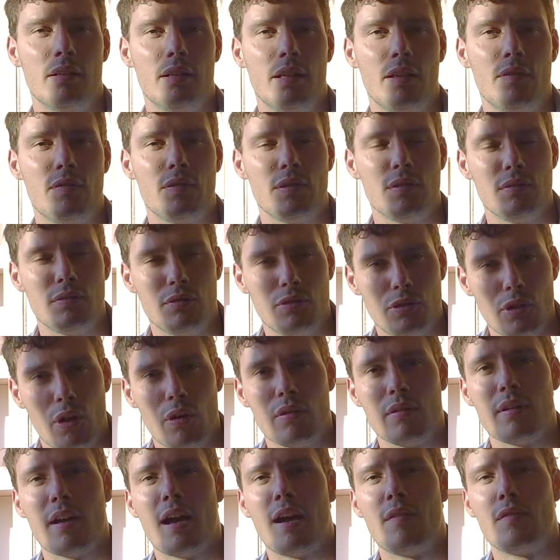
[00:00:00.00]
If you
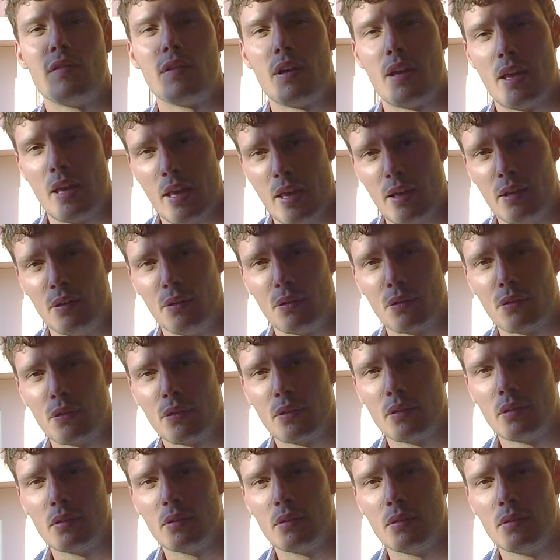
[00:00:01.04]
don't have your health,
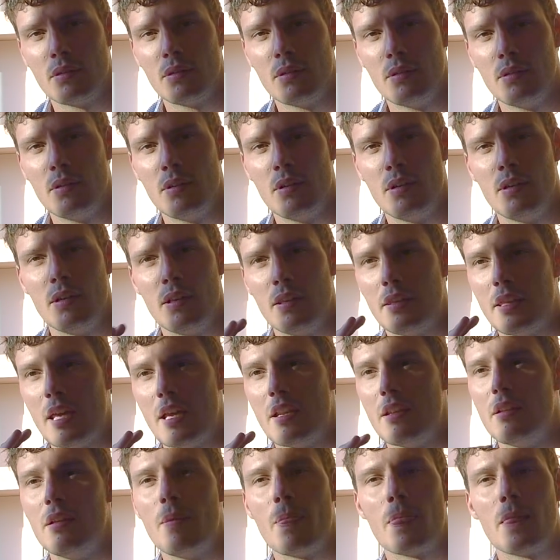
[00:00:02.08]

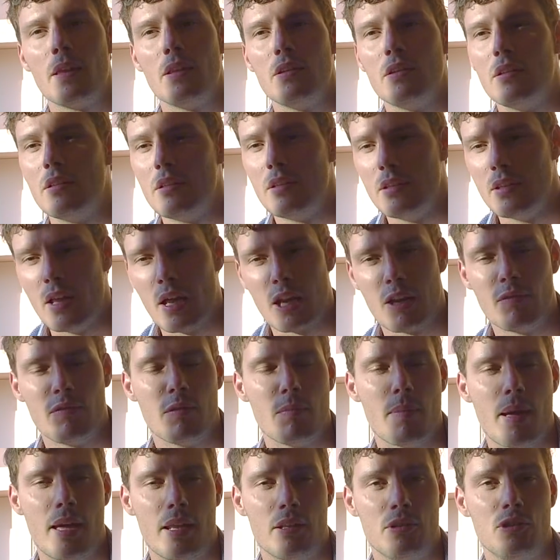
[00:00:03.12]
then none of
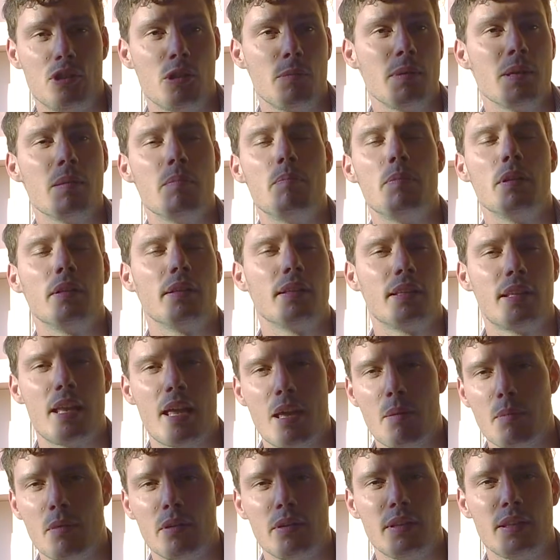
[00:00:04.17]
it matters. You could be a
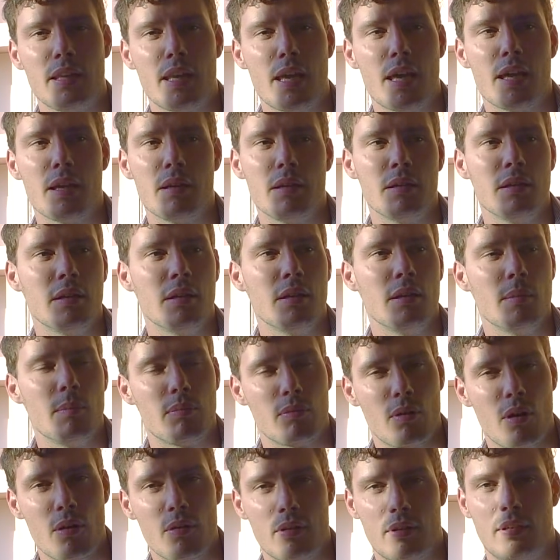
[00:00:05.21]
billionaire, millionaire,
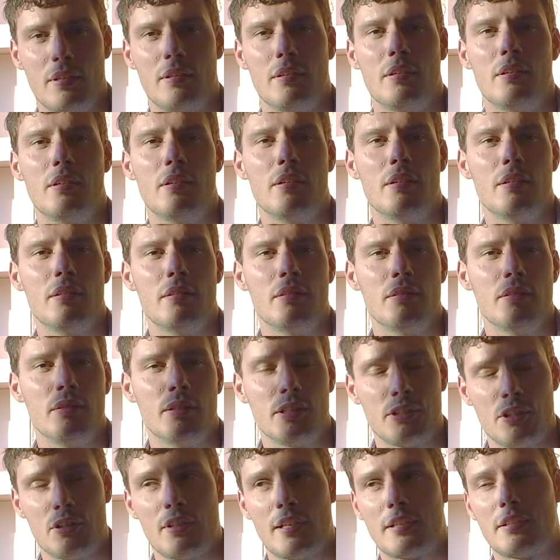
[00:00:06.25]
broke.
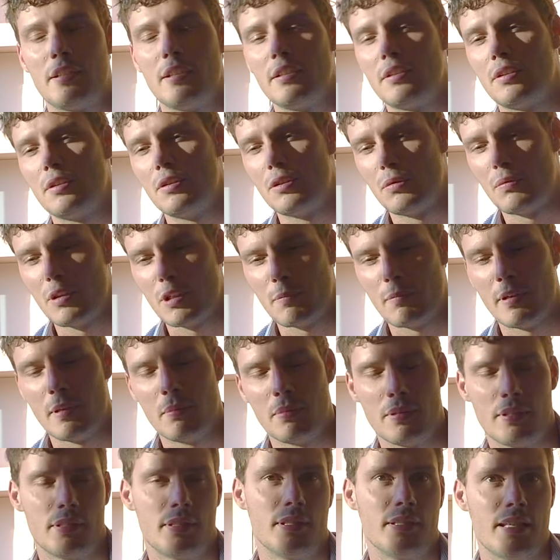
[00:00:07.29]
Actually, let's use rich
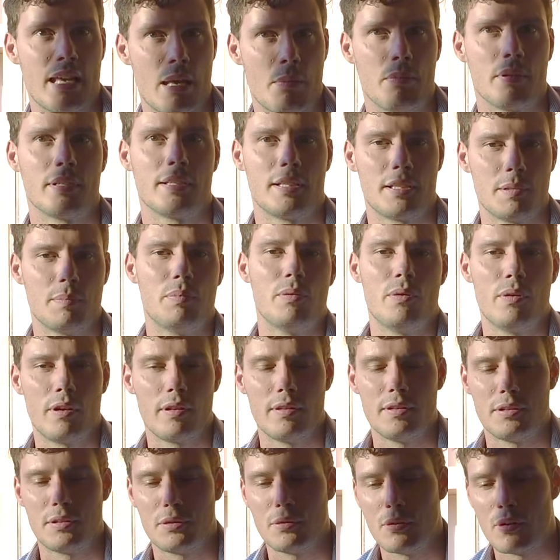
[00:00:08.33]
people as an example, because that's the point of
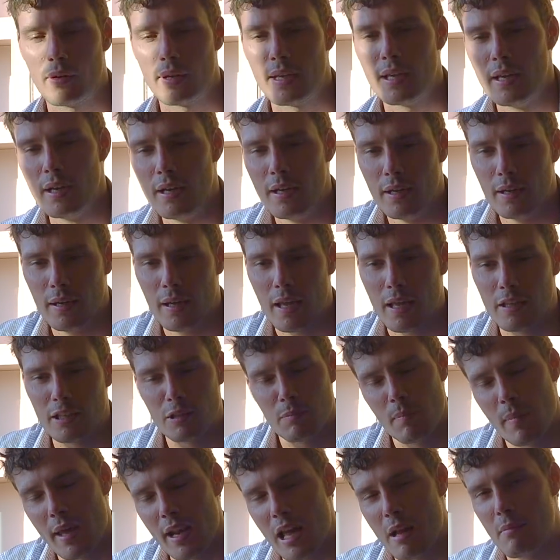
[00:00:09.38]
the story. It
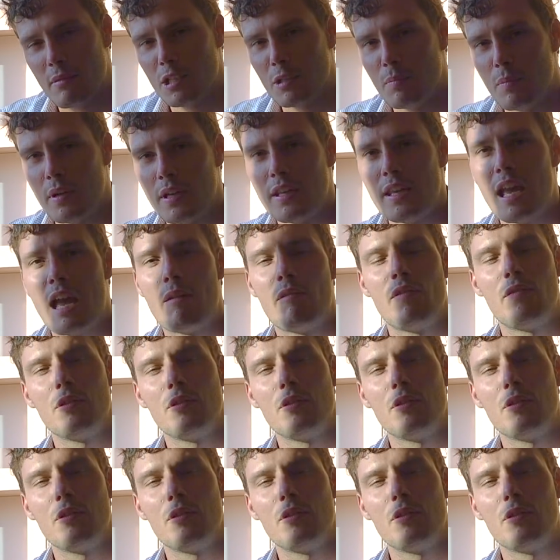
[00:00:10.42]
doesn't matter how much money you have.